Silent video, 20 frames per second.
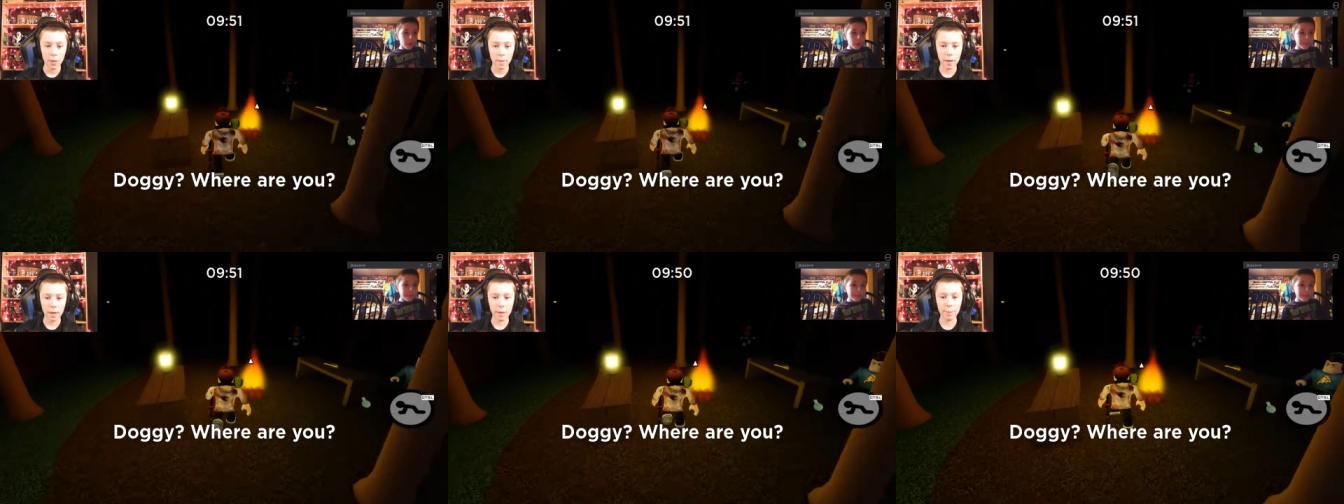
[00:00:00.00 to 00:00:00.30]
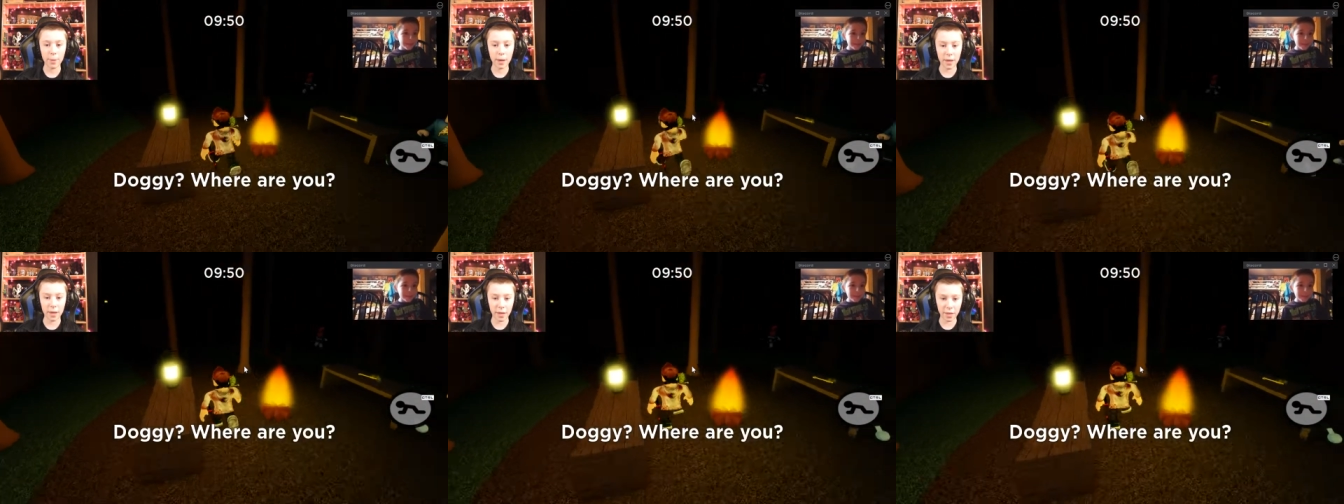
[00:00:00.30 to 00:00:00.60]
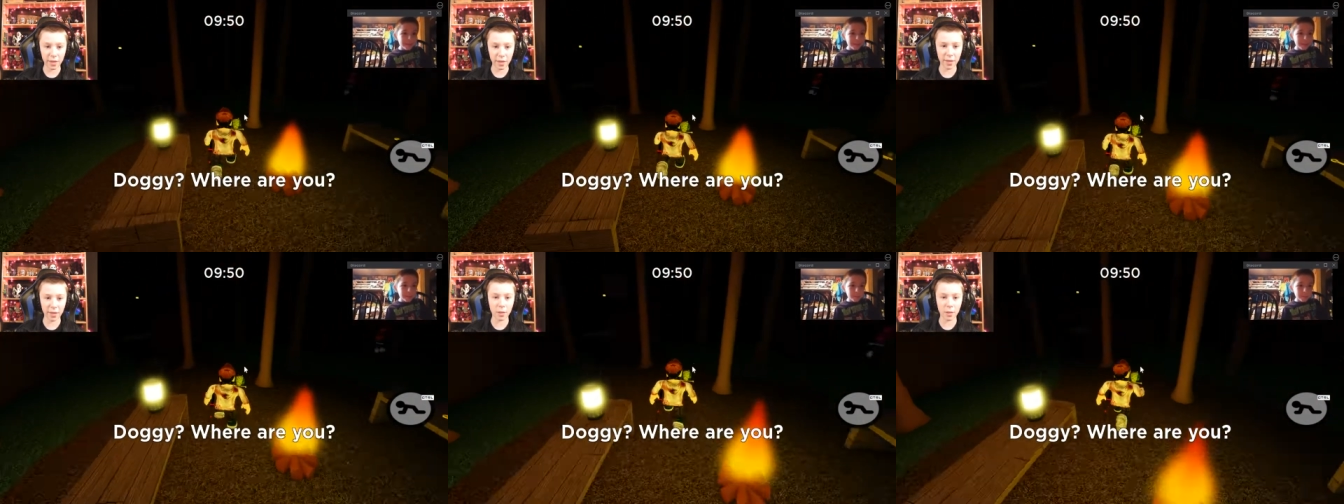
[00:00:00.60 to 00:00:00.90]
Apparently, I
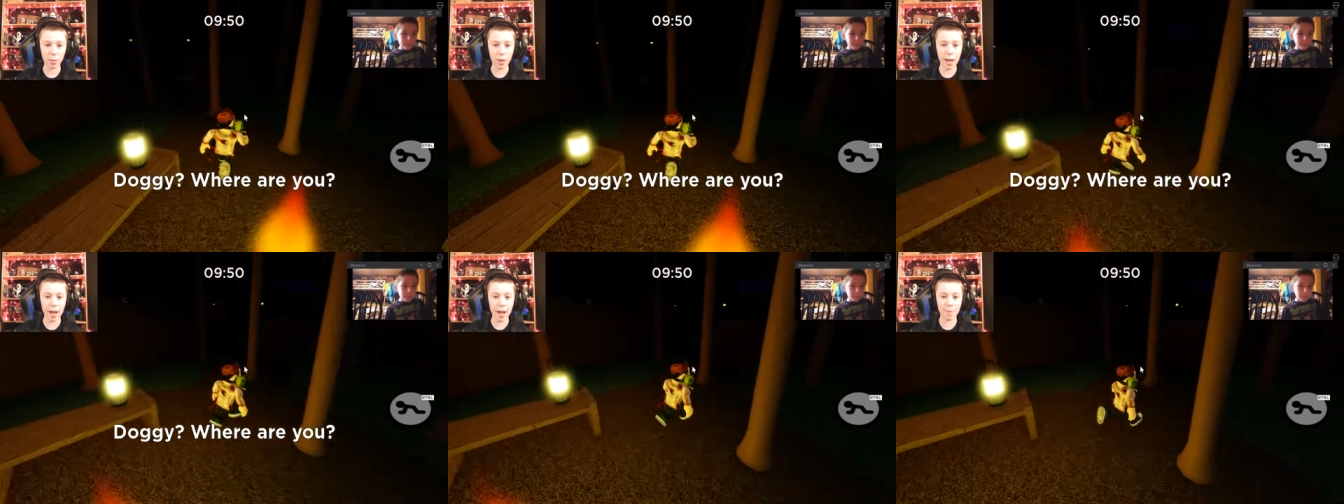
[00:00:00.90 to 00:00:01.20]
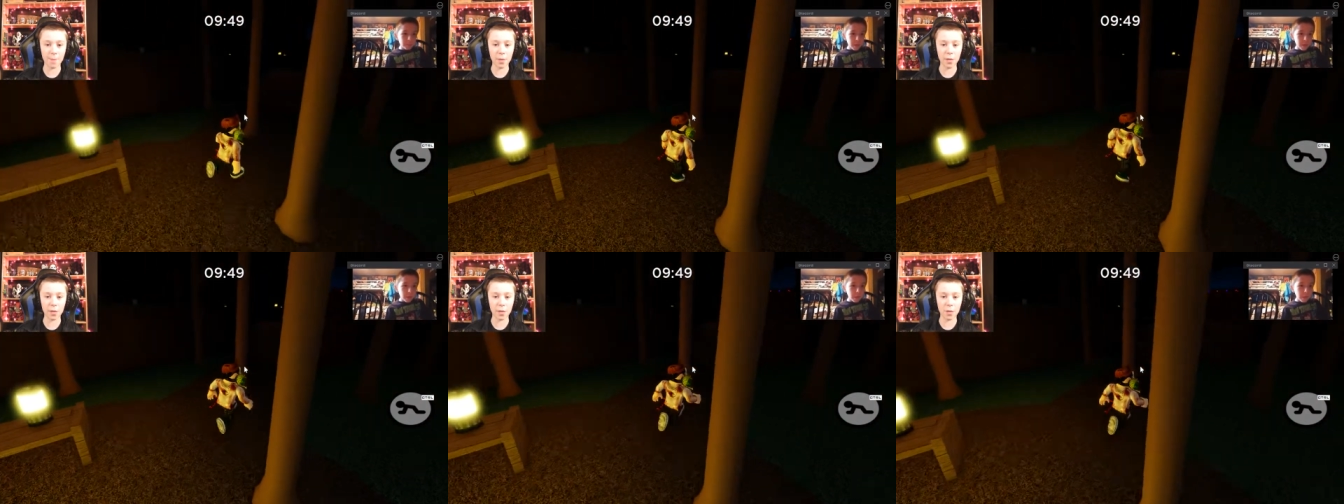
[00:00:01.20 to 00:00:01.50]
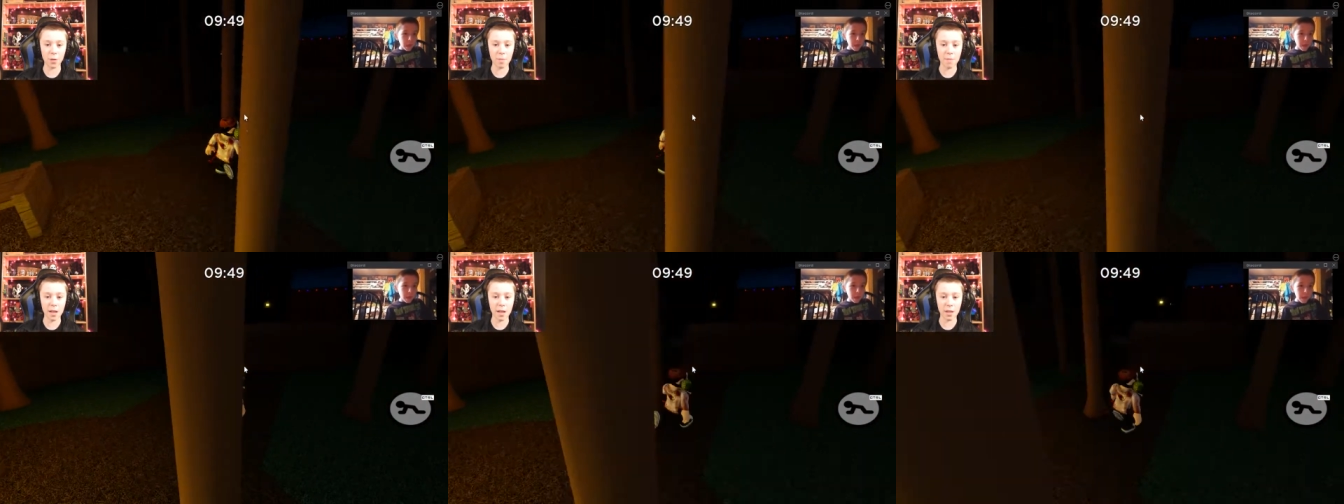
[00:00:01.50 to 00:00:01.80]
think this is what happens to
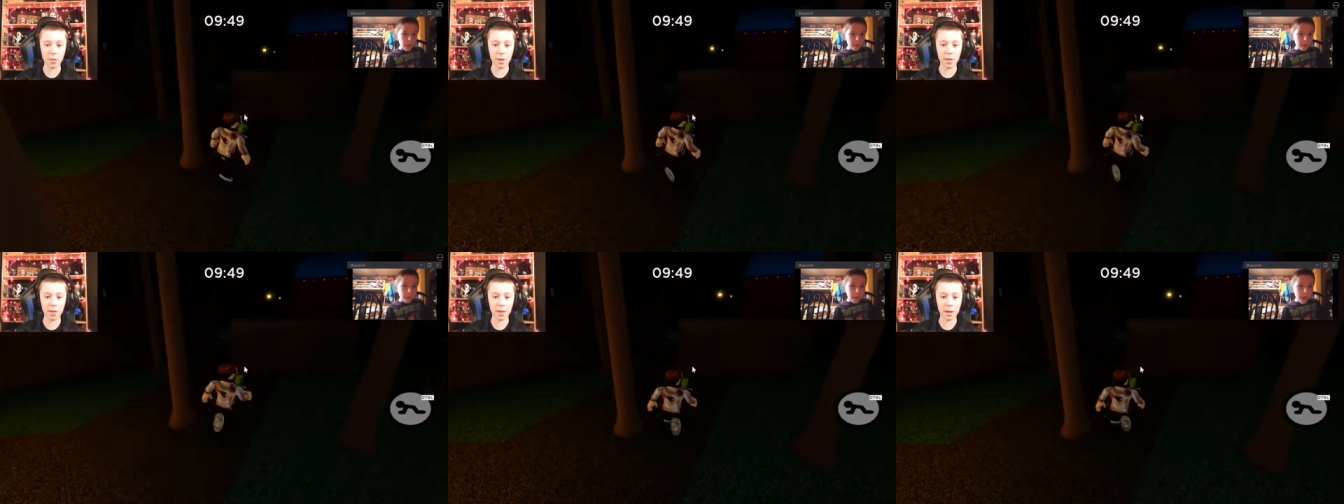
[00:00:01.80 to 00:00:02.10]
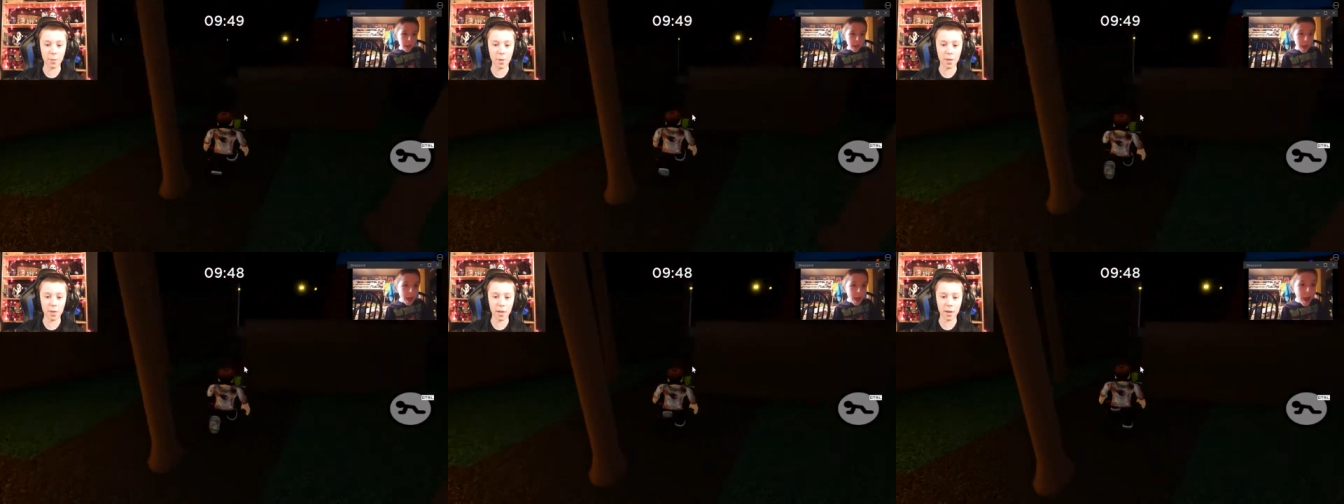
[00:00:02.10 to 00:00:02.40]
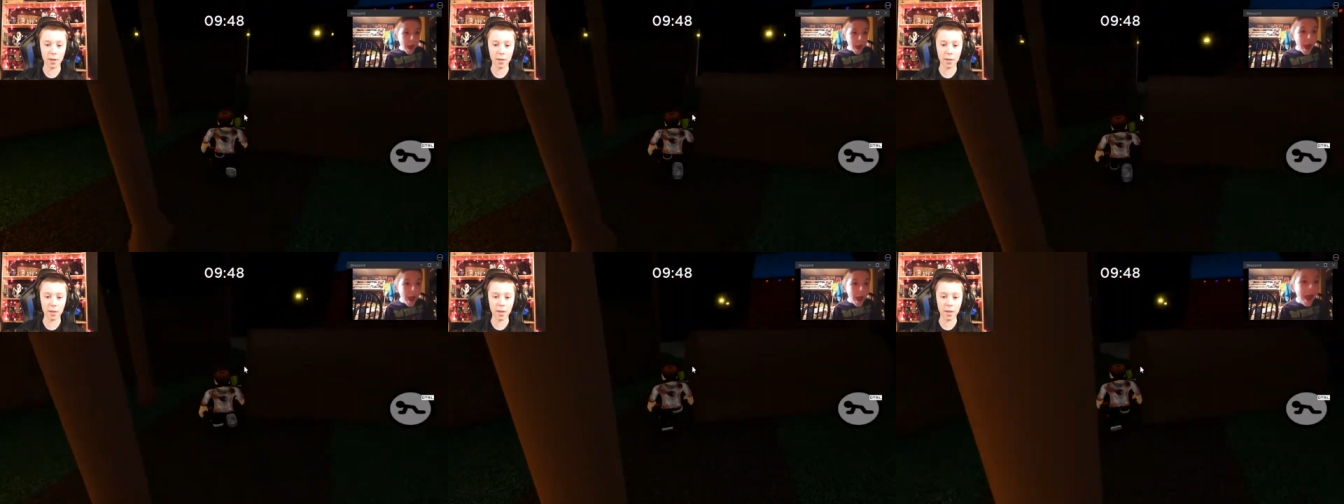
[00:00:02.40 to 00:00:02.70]
him. That's why he's not with
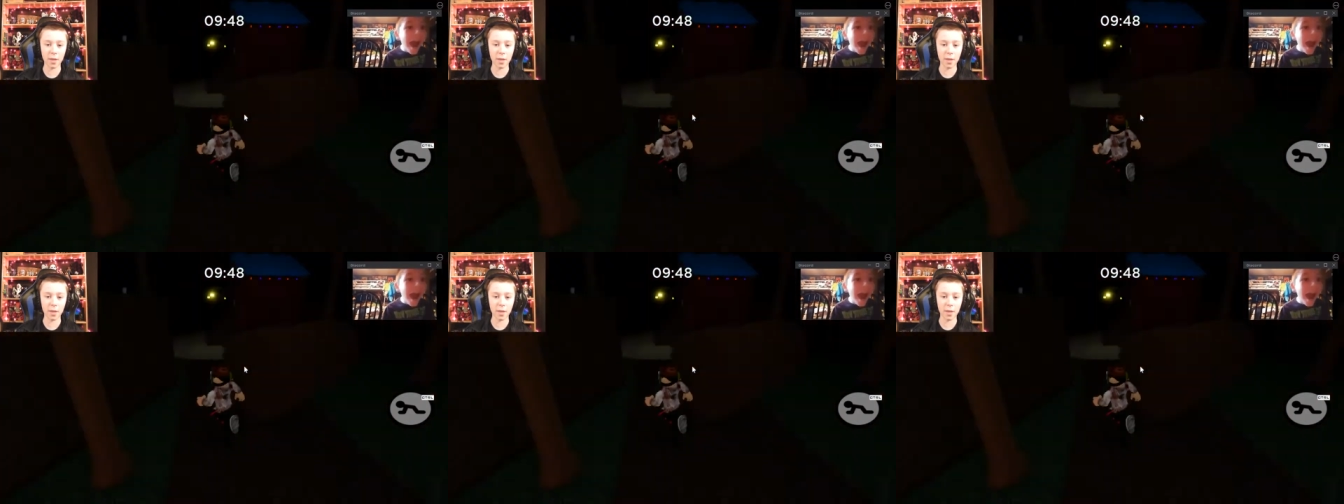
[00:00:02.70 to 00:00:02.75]
us